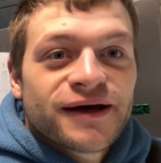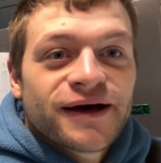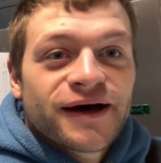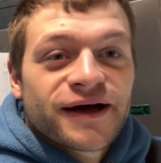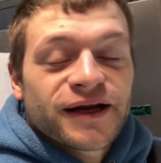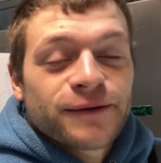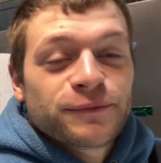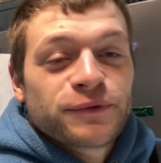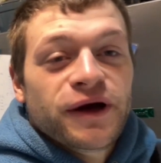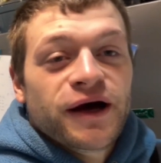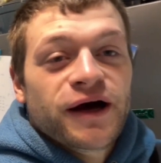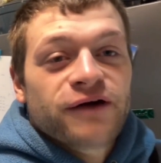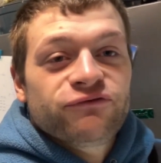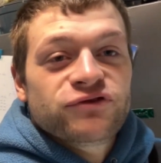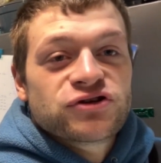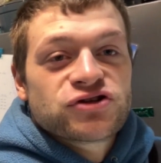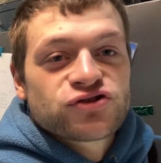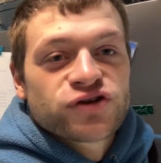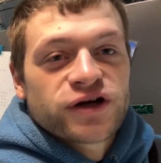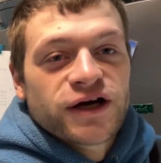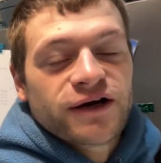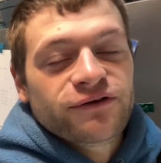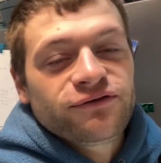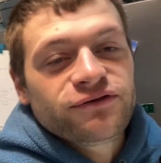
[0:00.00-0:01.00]
and I'm your average
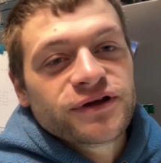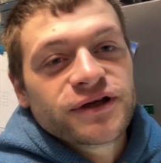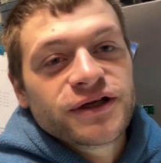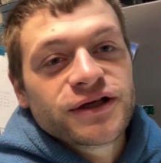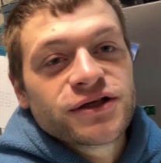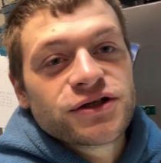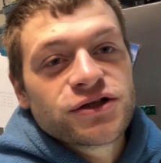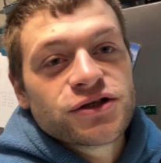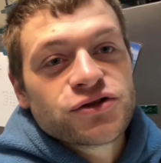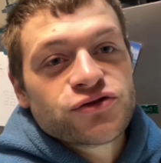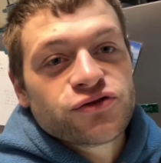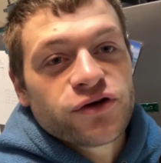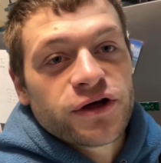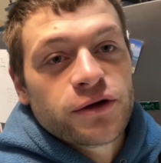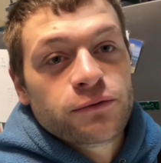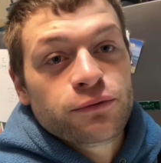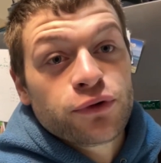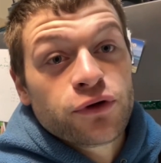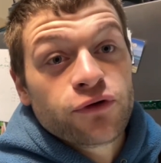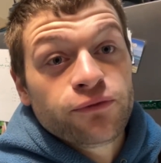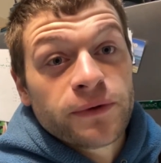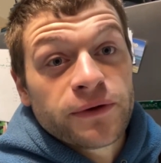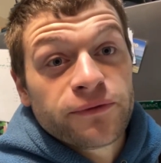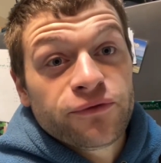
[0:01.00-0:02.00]
triathlete trying to
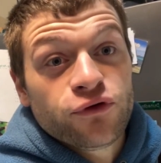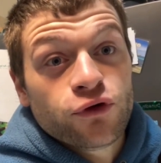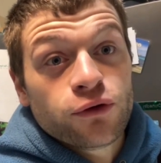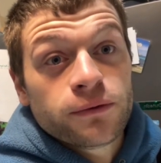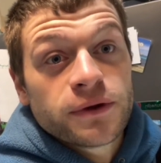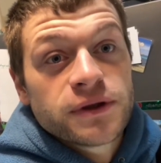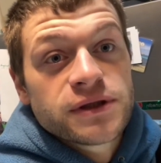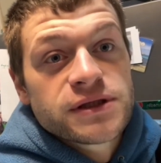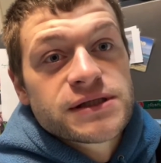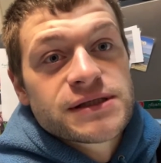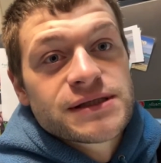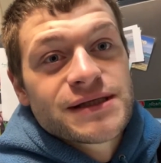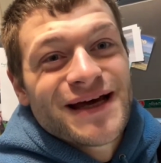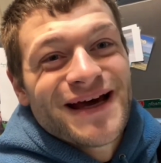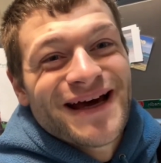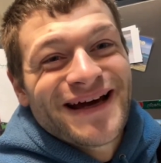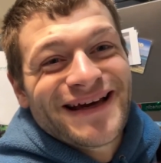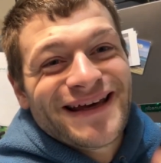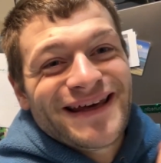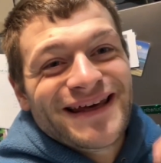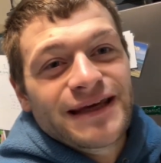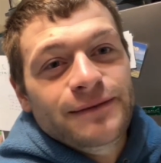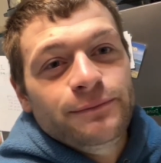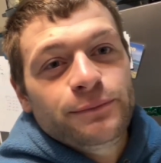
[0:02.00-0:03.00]
improve my performance
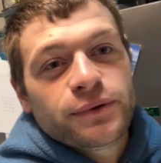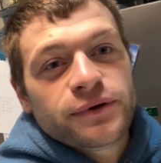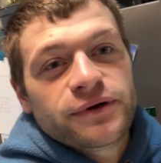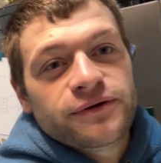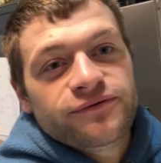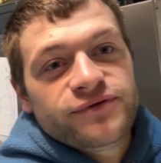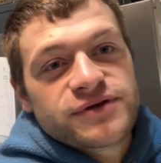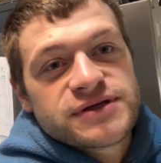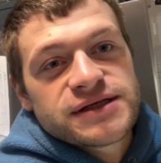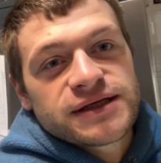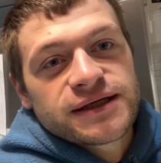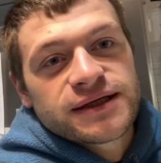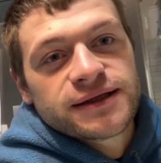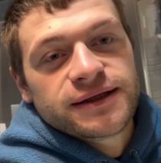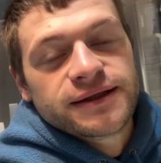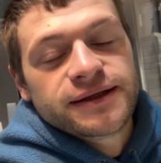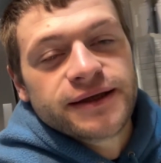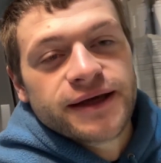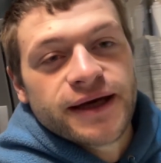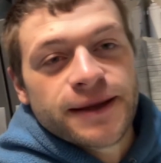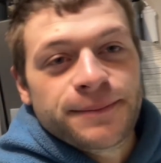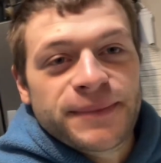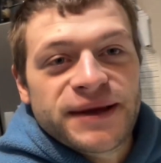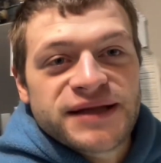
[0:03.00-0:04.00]
and keep
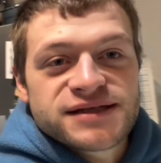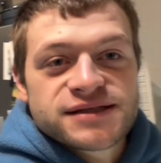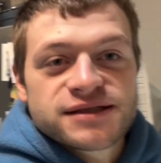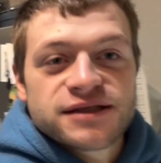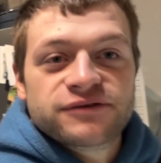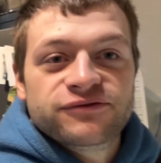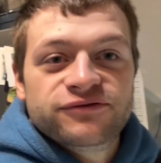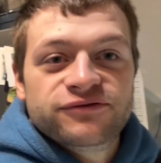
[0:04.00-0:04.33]
physically and mentally